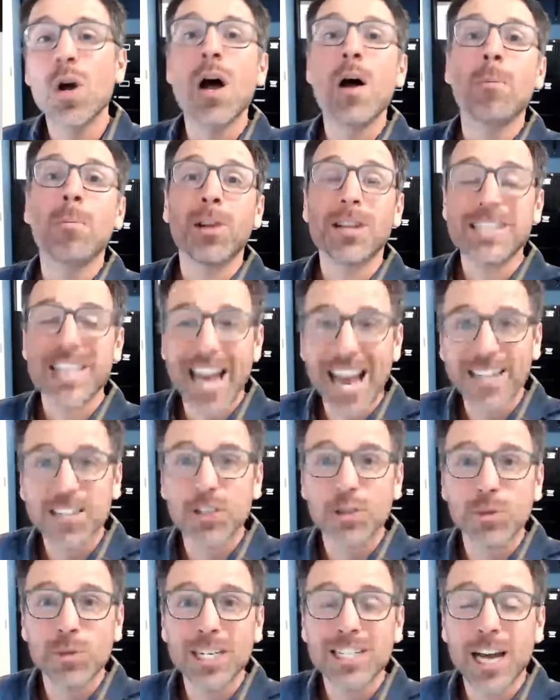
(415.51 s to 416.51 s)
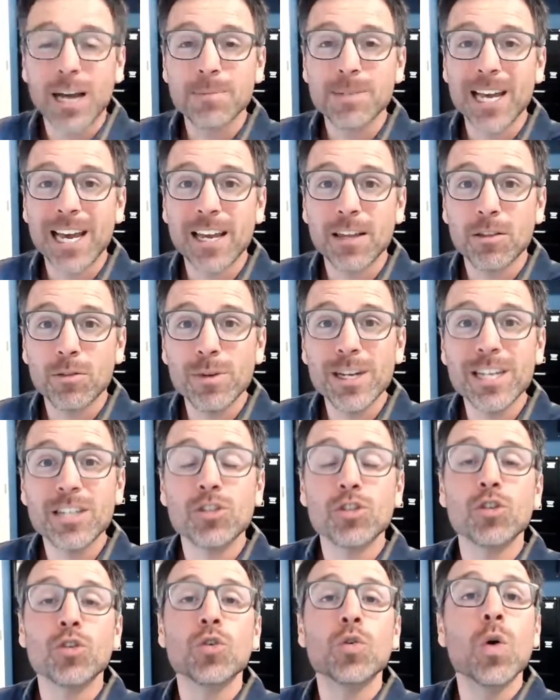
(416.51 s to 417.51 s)
plus x3 times
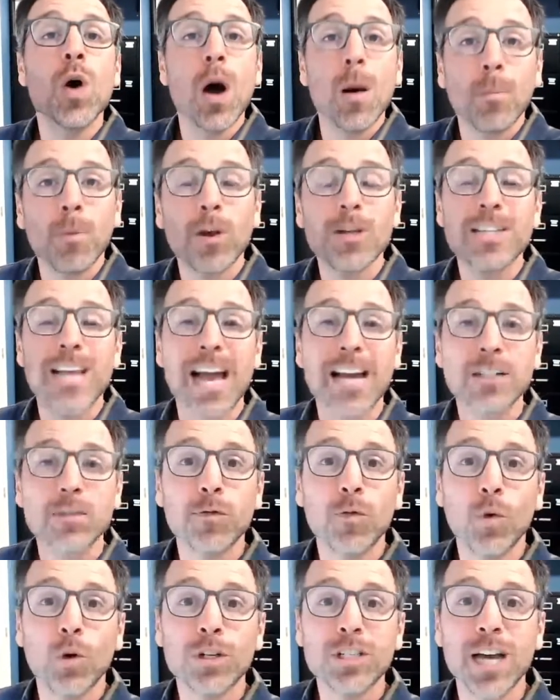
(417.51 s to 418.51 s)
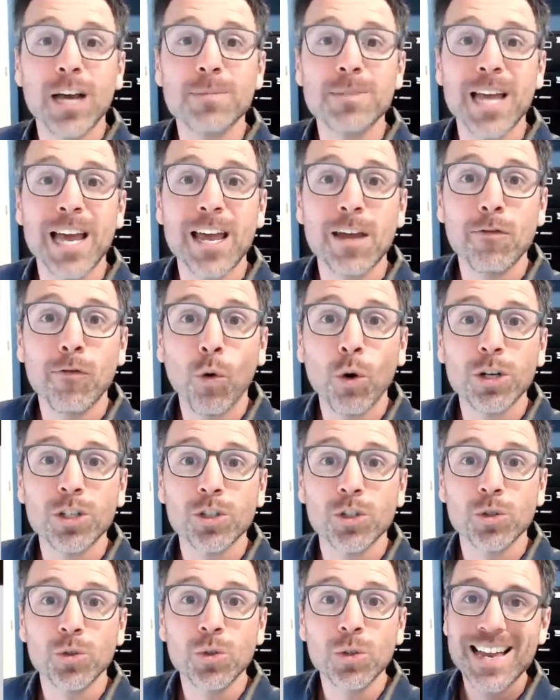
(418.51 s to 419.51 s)
a32 plus x4 times
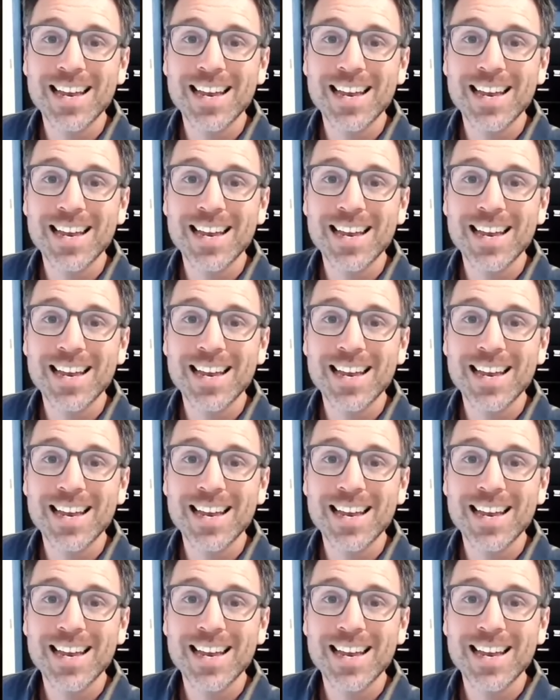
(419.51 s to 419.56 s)
a42.